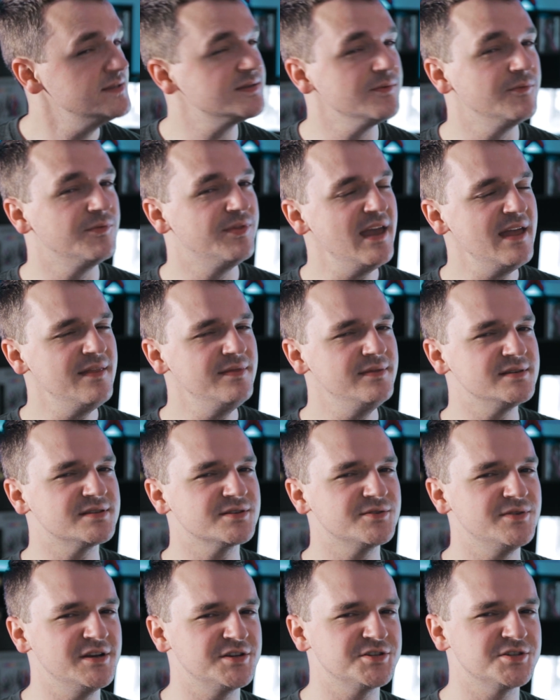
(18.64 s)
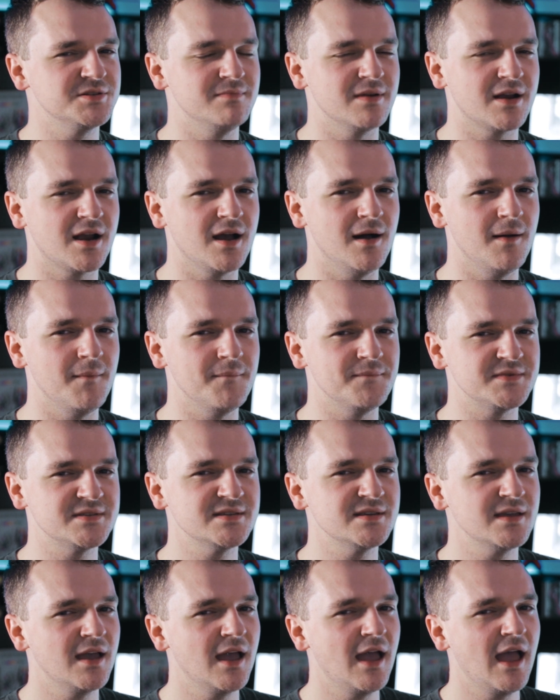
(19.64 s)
So then this question becomes,